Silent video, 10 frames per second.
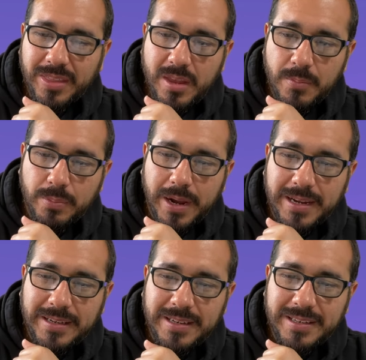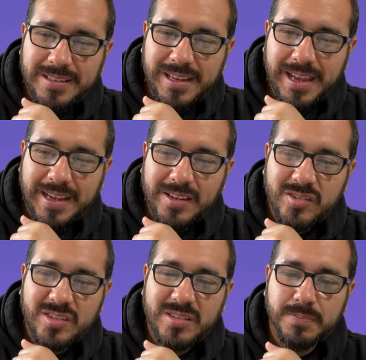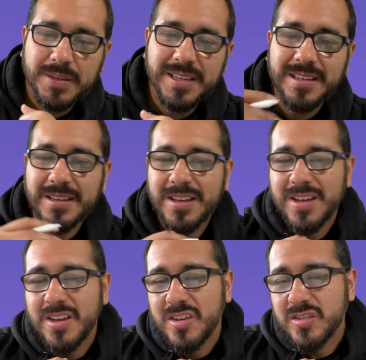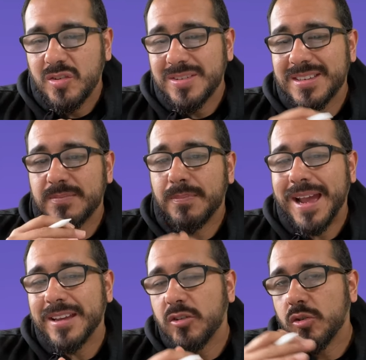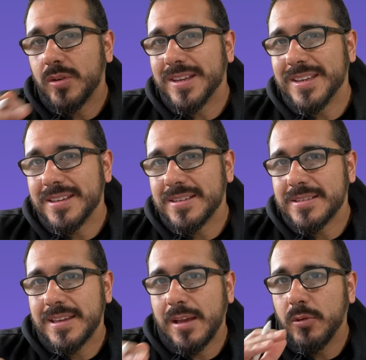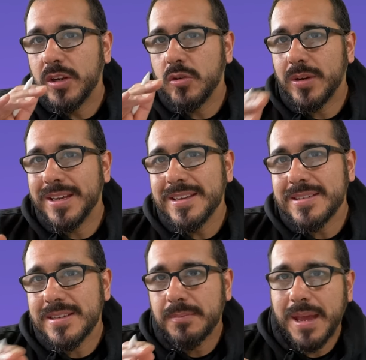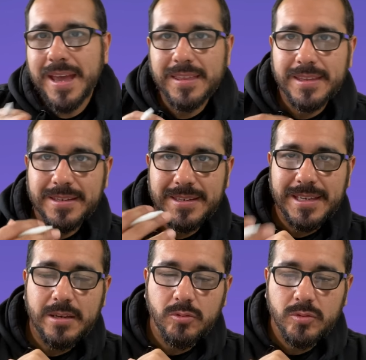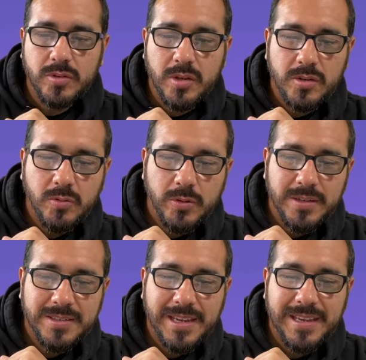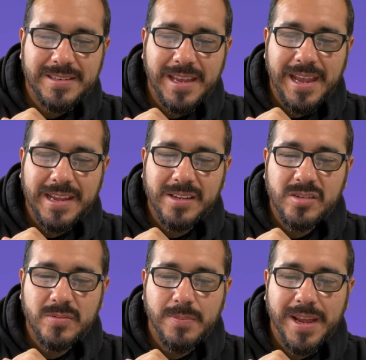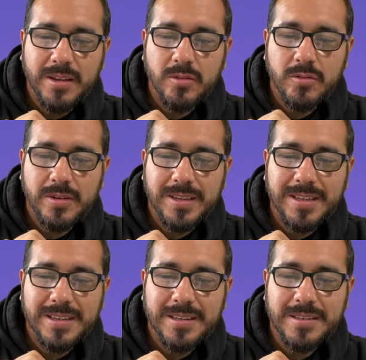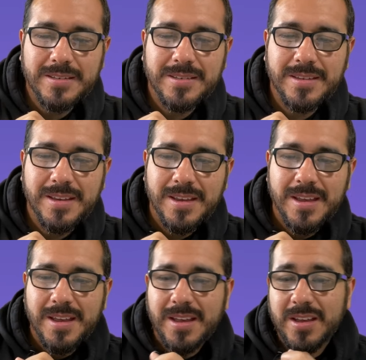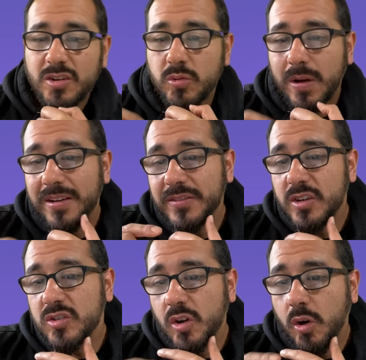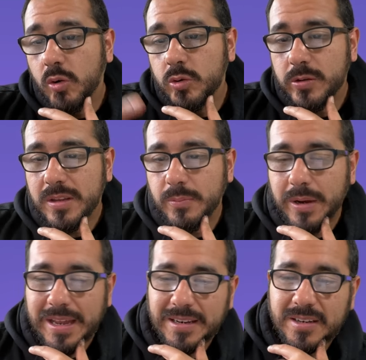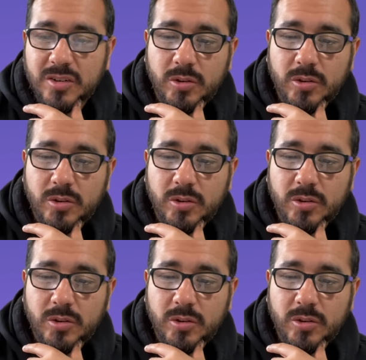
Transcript: Brandon's age is B. So it says Michael is, and we know is in math is equals. So we're gonna say his age, Michael is 12 years older than Brandon.